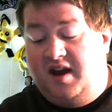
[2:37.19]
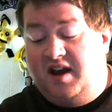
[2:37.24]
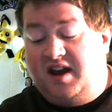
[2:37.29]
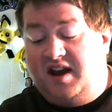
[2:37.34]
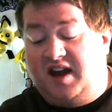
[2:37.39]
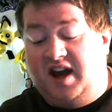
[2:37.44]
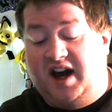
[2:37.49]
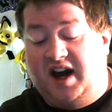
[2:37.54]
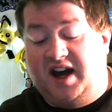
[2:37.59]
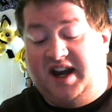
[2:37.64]

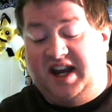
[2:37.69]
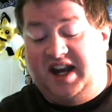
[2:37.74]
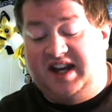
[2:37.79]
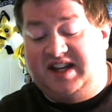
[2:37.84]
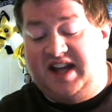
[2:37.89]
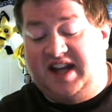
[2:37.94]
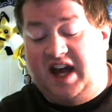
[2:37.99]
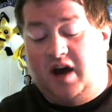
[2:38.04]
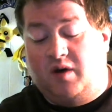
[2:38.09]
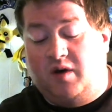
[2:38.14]
cutting
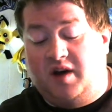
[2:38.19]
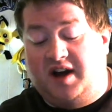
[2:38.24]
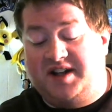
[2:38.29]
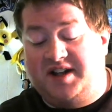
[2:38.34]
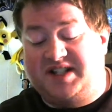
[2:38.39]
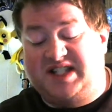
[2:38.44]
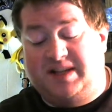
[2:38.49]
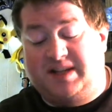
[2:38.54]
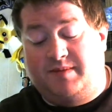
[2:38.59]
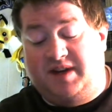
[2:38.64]
down
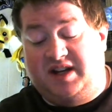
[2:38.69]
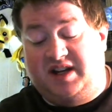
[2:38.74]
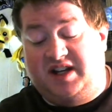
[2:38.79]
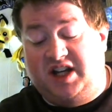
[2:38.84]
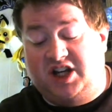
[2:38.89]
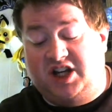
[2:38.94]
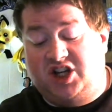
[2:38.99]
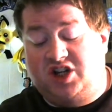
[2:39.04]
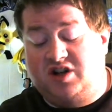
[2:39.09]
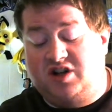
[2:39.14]
on some
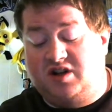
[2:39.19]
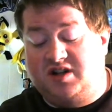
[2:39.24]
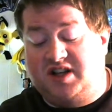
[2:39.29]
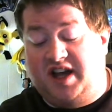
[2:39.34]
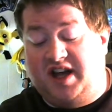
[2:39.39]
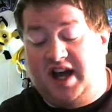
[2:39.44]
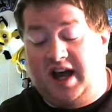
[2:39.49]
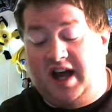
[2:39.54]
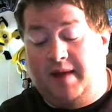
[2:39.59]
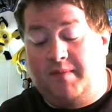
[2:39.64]
additional
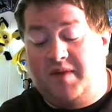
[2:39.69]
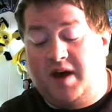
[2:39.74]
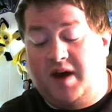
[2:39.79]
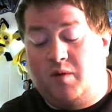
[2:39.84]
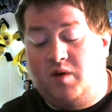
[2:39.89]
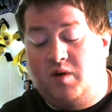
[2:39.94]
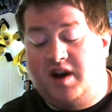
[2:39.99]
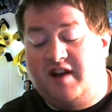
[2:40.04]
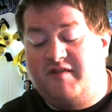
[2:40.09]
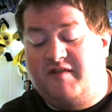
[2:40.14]
time
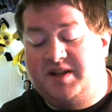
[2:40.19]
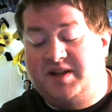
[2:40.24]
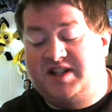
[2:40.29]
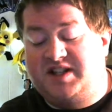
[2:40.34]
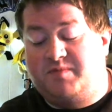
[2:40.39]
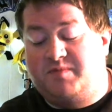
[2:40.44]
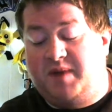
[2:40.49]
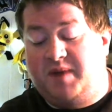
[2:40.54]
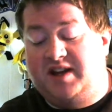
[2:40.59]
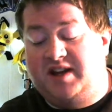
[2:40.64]
that would have been
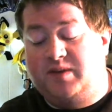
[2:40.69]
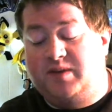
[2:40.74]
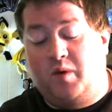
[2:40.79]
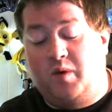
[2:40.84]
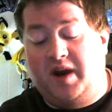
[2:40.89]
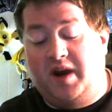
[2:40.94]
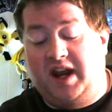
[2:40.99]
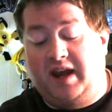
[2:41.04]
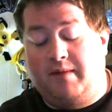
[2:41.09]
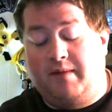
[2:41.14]
spent
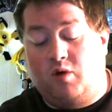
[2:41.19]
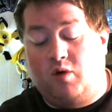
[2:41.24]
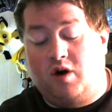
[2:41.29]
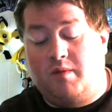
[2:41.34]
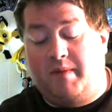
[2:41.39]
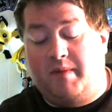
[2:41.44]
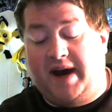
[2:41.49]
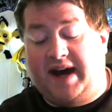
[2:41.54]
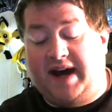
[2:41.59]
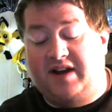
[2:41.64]
winning
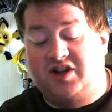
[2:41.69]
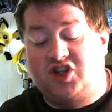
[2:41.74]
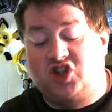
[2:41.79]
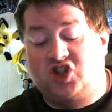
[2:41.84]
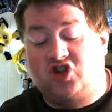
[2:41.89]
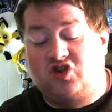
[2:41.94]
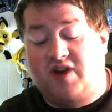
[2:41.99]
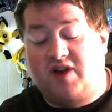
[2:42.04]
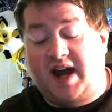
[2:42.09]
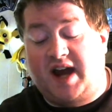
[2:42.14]
more battles,
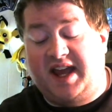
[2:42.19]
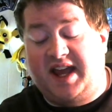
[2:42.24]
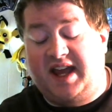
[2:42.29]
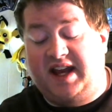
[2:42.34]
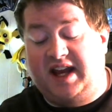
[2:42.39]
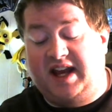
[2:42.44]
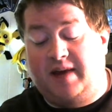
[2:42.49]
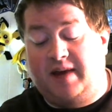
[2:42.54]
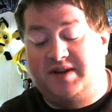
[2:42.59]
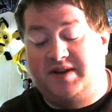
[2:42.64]

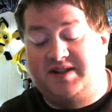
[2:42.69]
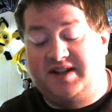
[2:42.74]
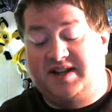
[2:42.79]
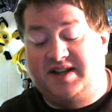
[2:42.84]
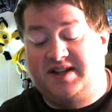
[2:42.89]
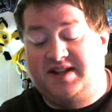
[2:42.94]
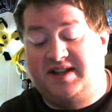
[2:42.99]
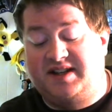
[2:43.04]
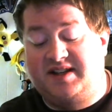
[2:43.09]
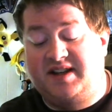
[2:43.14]
tracking
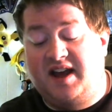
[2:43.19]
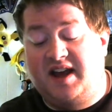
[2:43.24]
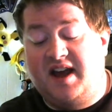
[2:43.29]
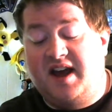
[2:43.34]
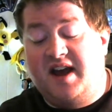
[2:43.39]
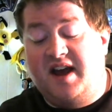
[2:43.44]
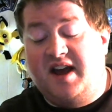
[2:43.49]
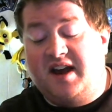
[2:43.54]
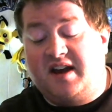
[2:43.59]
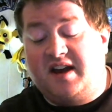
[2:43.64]
nemesis,
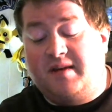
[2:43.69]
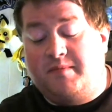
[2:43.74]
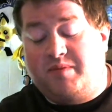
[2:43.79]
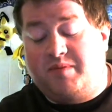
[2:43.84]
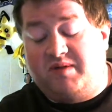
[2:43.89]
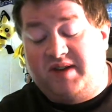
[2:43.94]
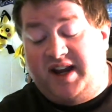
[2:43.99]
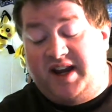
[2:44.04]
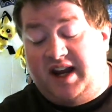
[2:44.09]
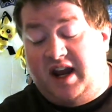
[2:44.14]

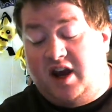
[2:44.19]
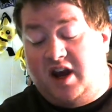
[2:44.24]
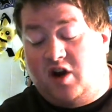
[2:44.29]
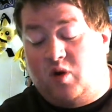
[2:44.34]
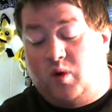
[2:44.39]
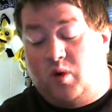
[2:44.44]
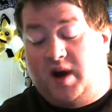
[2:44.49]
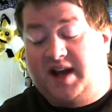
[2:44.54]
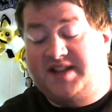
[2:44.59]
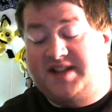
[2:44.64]
completing
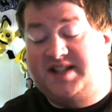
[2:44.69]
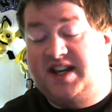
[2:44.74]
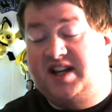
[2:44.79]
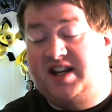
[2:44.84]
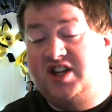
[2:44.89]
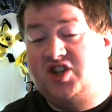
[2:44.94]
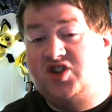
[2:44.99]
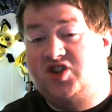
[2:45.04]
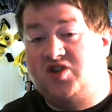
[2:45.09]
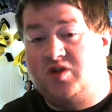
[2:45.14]
quests,
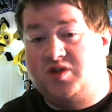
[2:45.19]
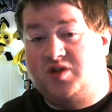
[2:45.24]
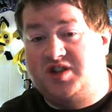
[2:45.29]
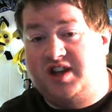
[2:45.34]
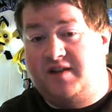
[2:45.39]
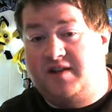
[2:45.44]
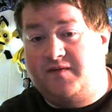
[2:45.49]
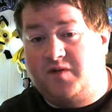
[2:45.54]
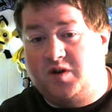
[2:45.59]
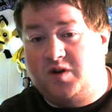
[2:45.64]
and
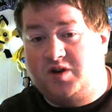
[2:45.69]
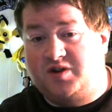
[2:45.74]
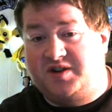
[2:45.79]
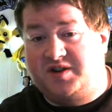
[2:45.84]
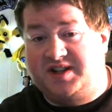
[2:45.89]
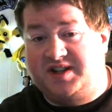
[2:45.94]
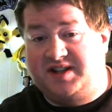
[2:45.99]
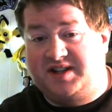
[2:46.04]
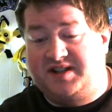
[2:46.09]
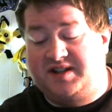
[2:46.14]
assaulting
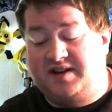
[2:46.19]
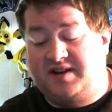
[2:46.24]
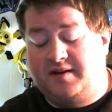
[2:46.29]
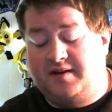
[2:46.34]
fortresses.